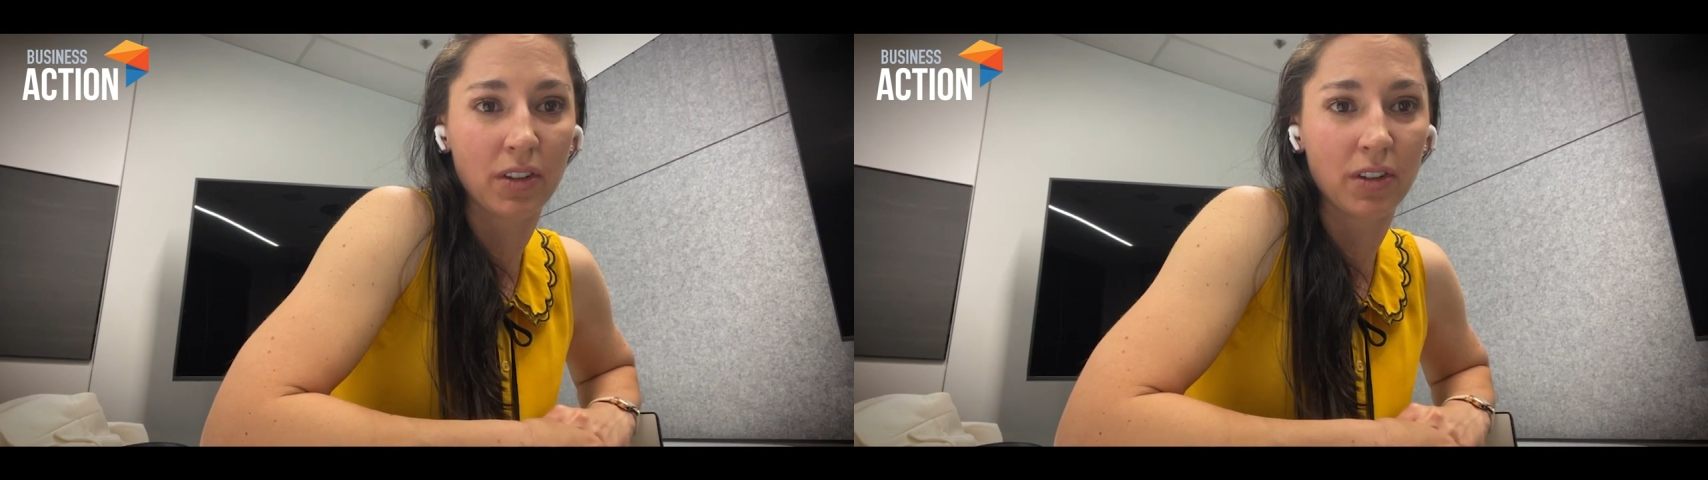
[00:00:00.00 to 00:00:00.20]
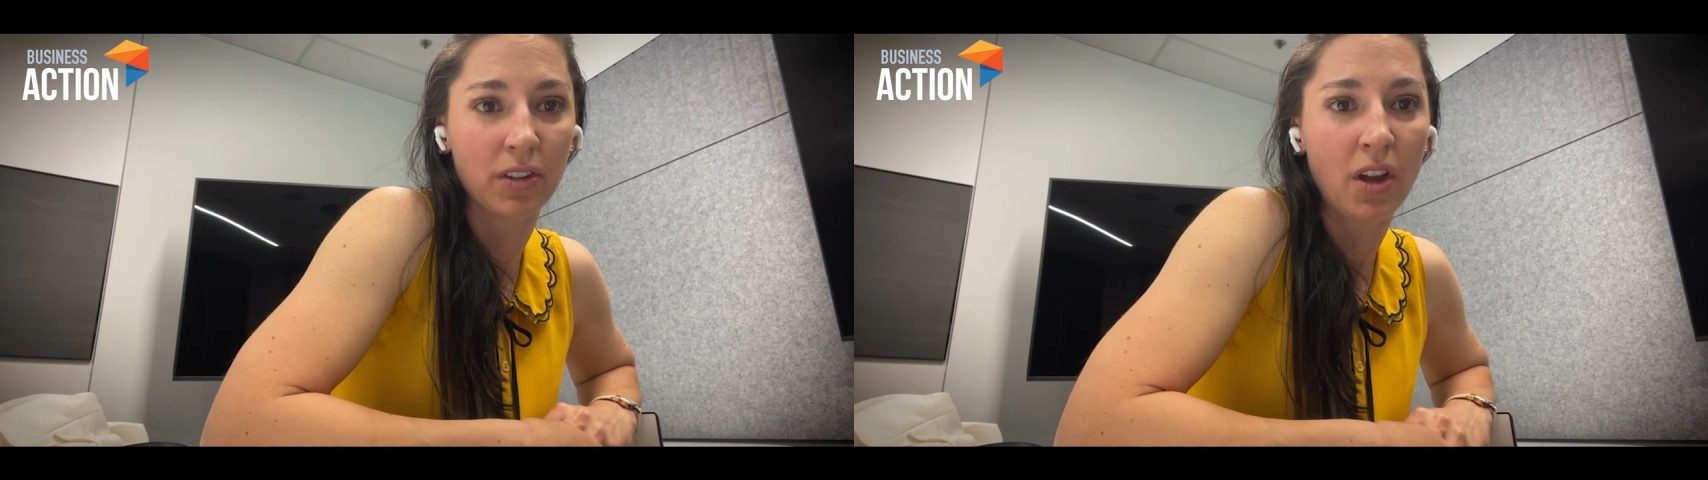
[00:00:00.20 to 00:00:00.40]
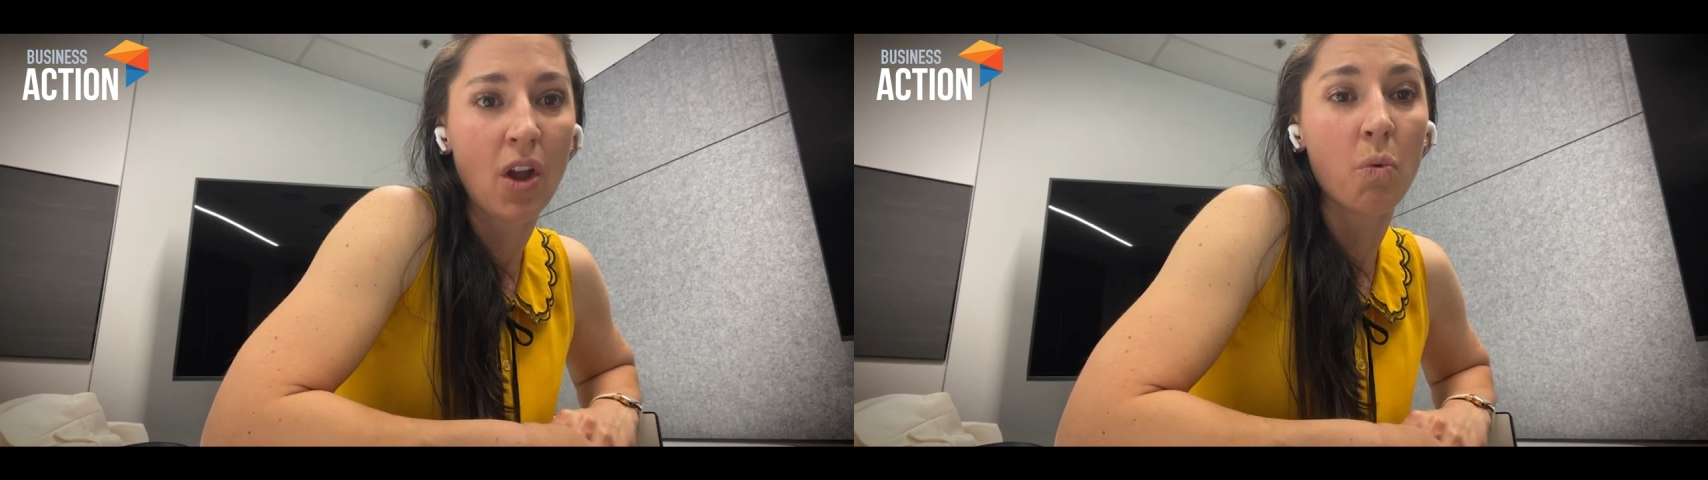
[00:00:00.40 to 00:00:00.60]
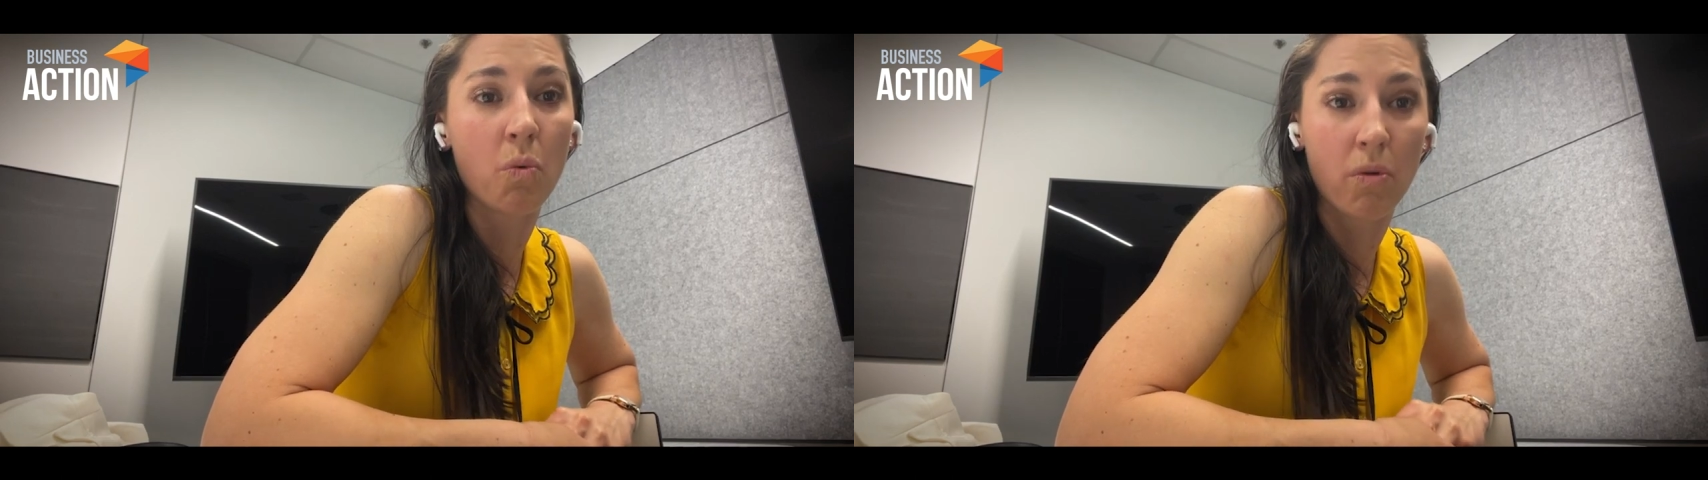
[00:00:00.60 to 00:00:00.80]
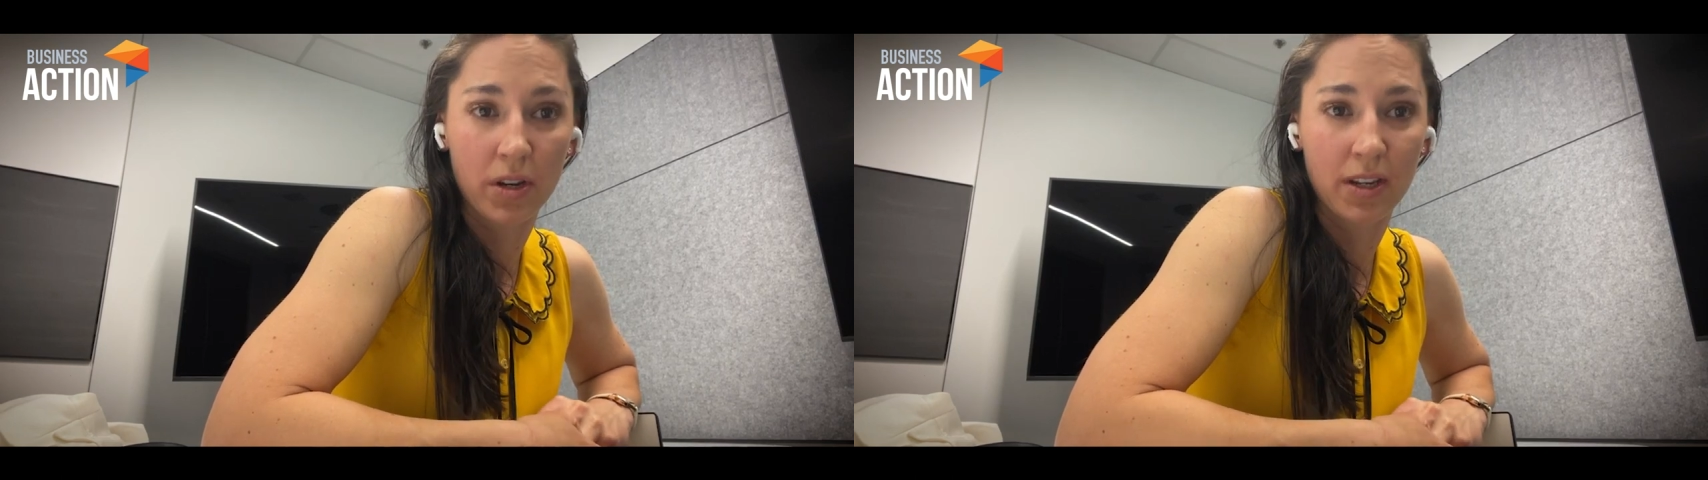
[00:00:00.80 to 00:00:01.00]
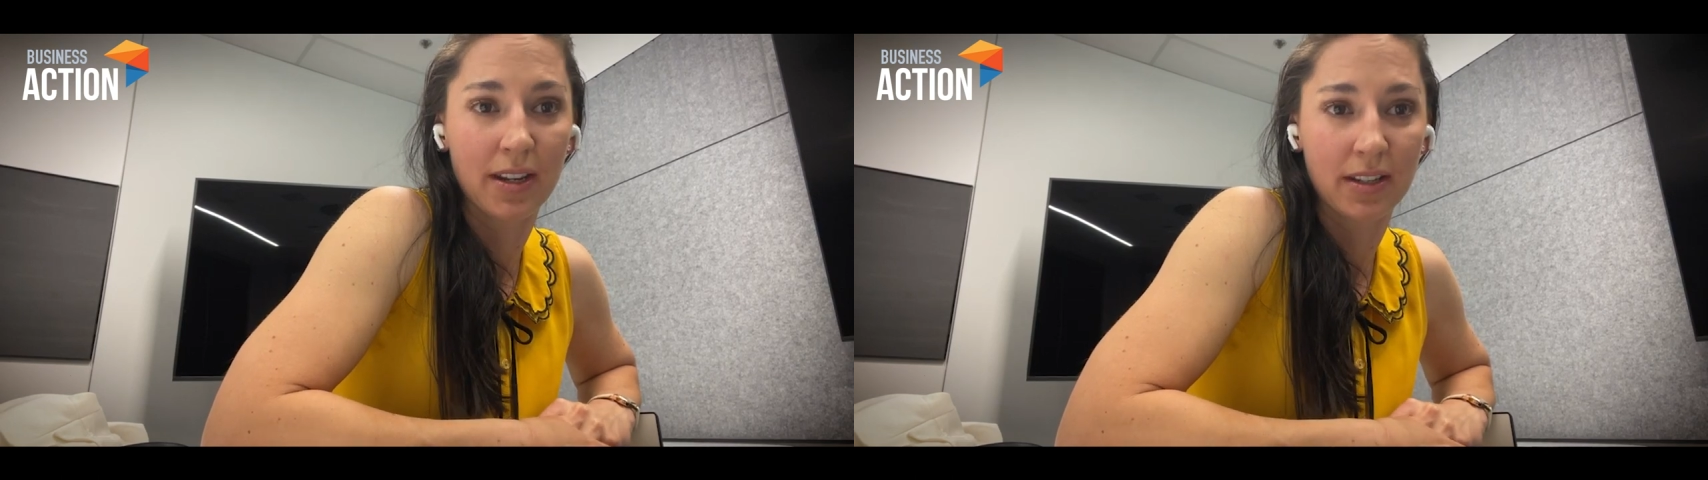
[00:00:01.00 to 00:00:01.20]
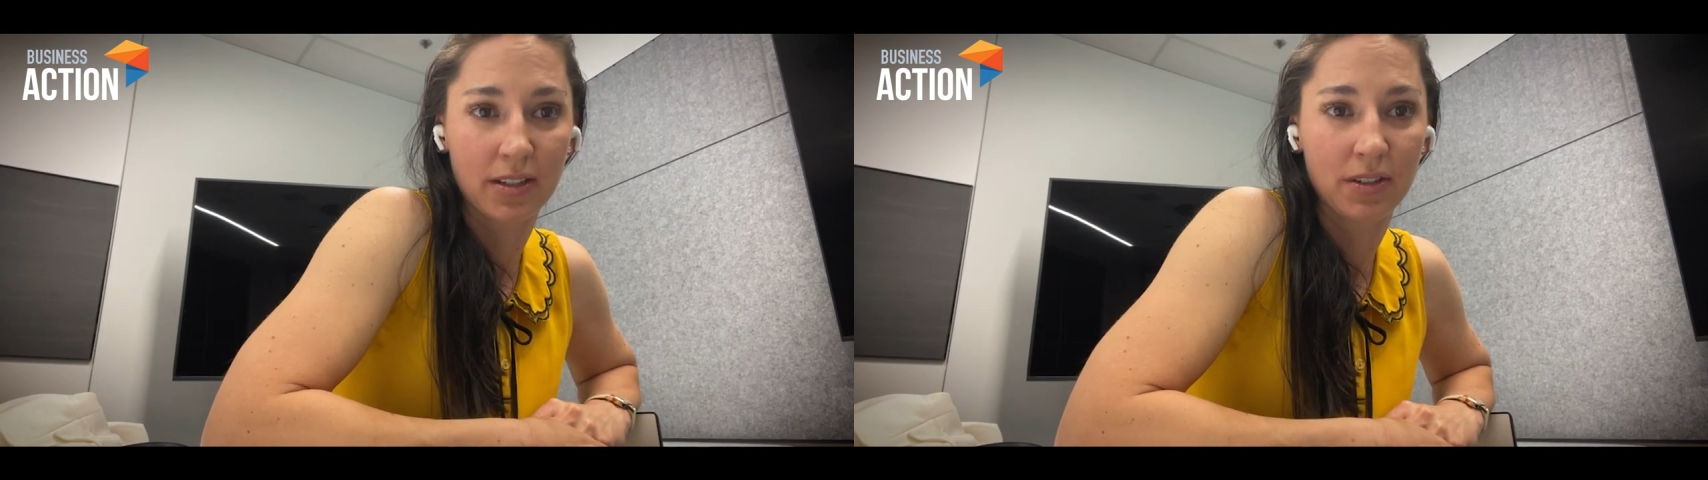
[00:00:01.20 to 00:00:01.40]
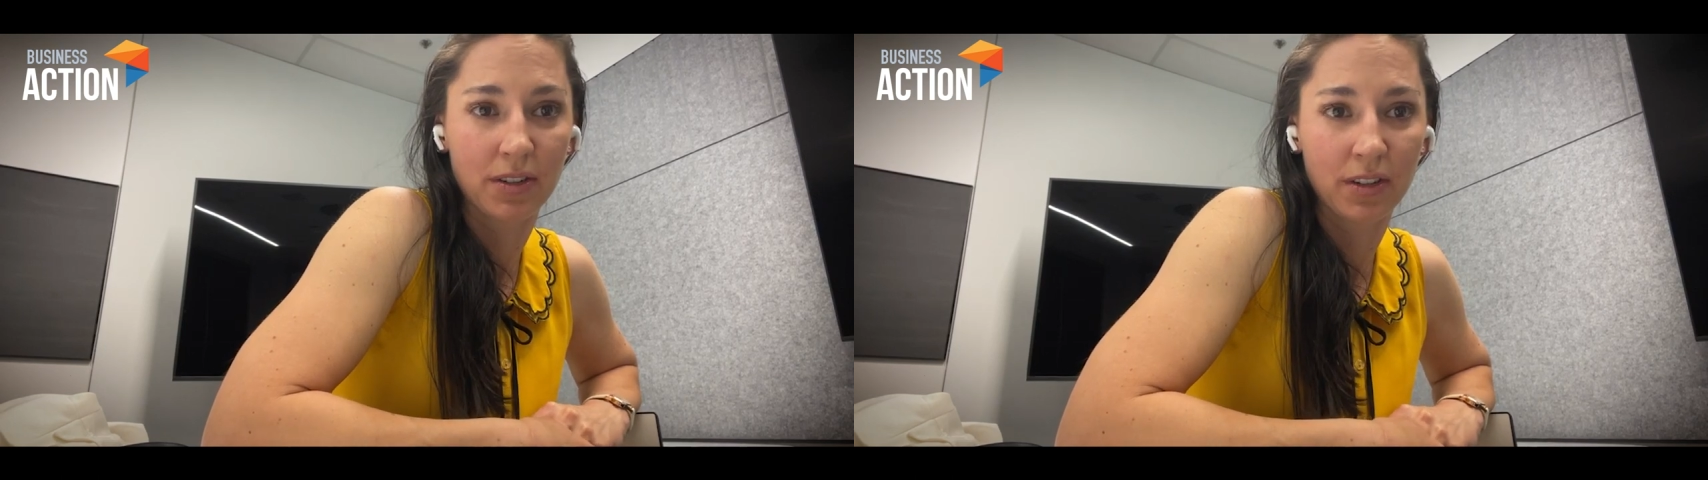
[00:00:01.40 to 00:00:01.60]
you. What do you need
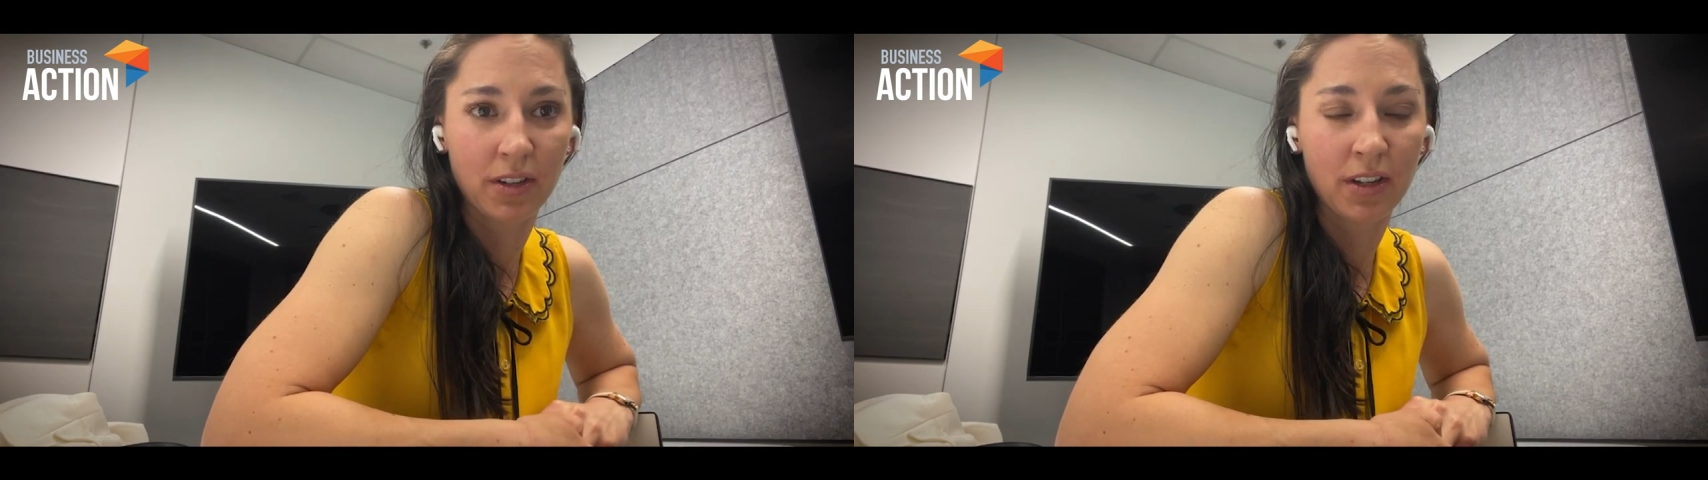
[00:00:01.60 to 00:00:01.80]
to do?